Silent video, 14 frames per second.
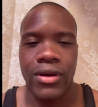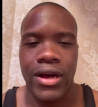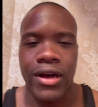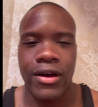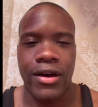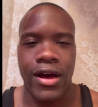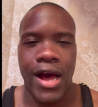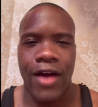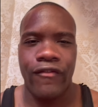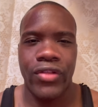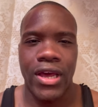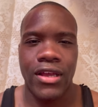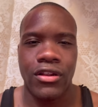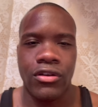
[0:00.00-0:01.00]
Uh, I
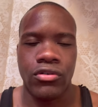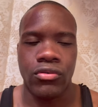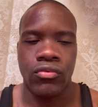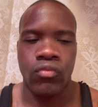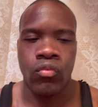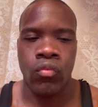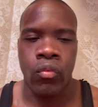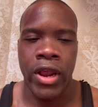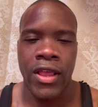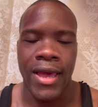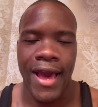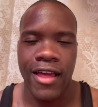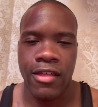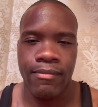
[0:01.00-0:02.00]
feel like the Randy
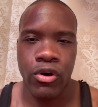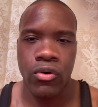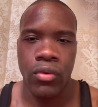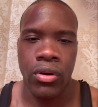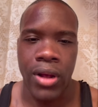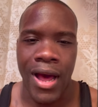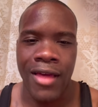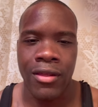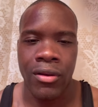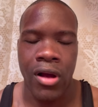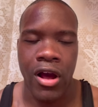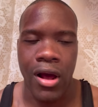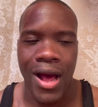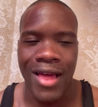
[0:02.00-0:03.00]
got smoked. I
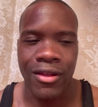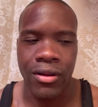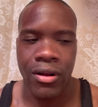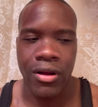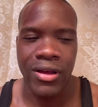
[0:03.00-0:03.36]
saw. I saw.